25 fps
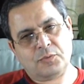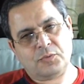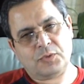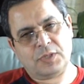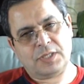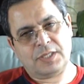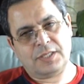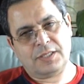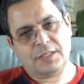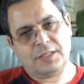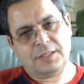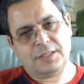
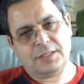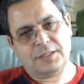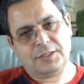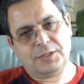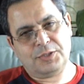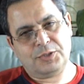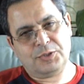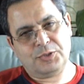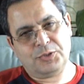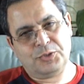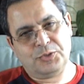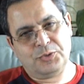we
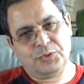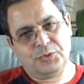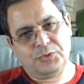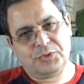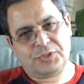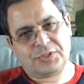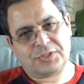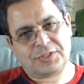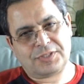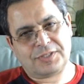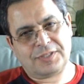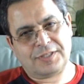
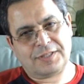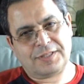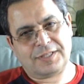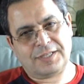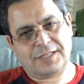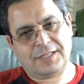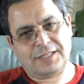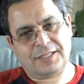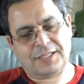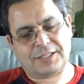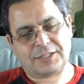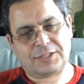use
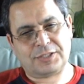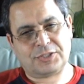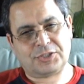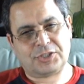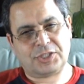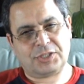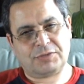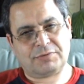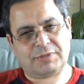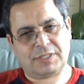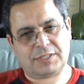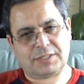the
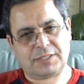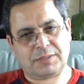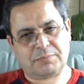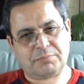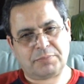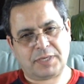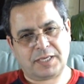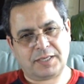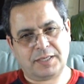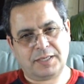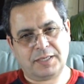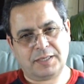liturgy written
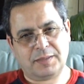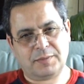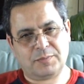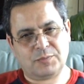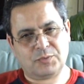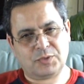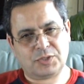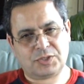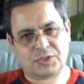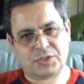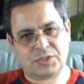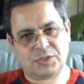by him,
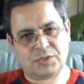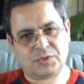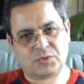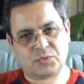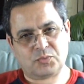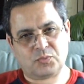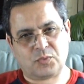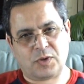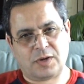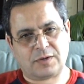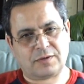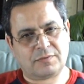which
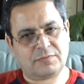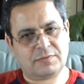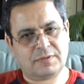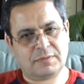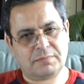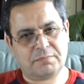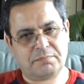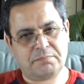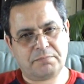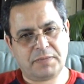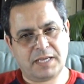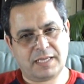is one of
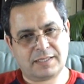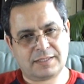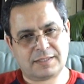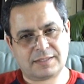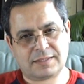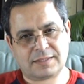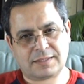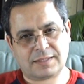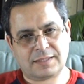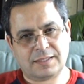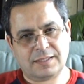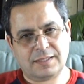the
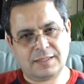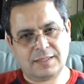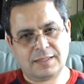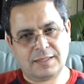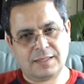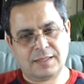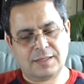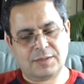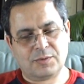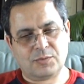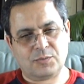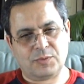best
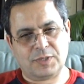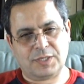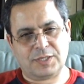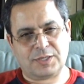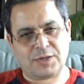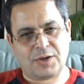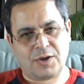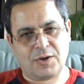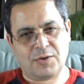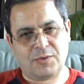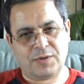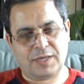we
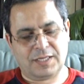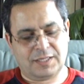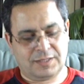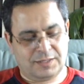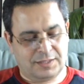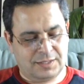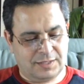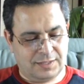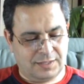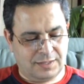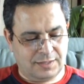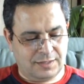know
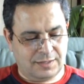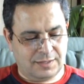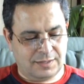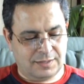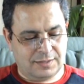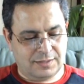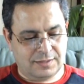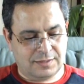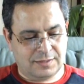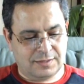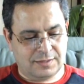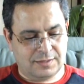in
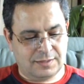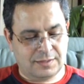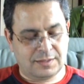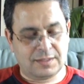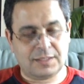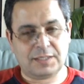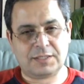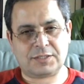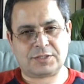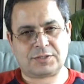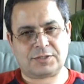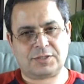the
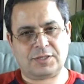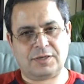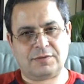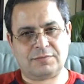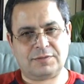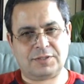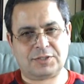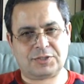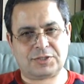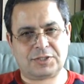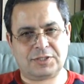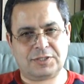history
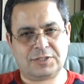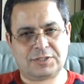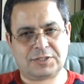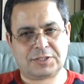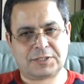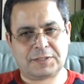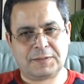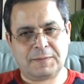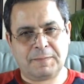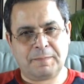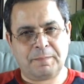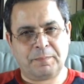of the
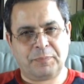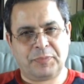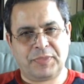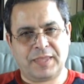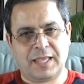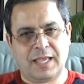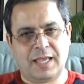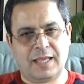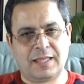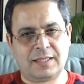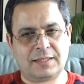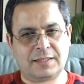Church,
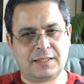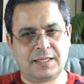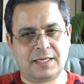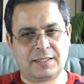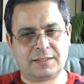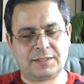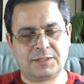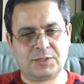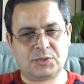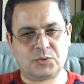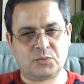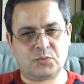and
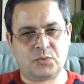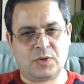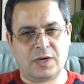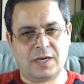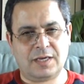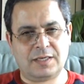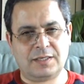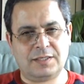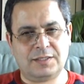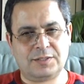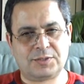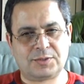that is
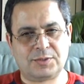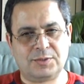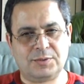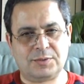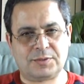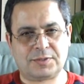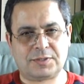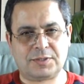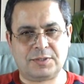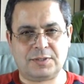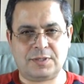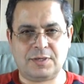why he's
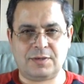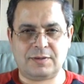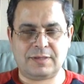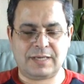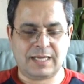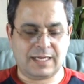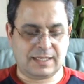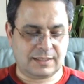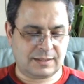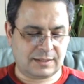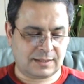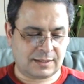also known
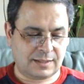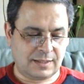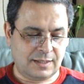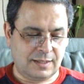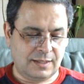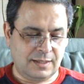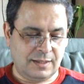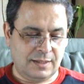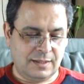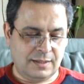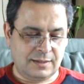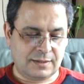as
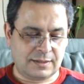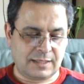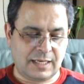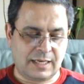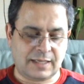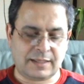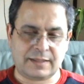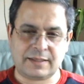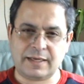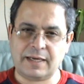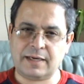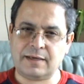
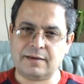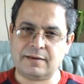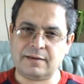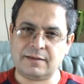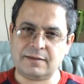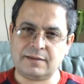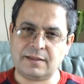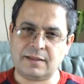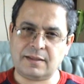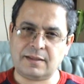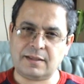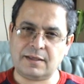Saint Gregory
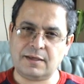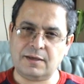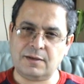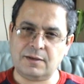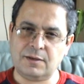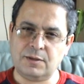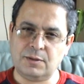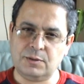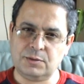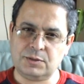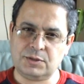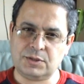the
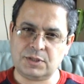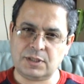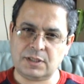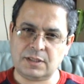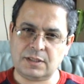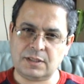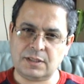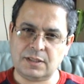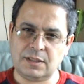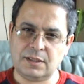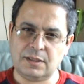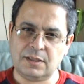
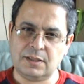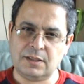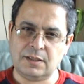Theologian,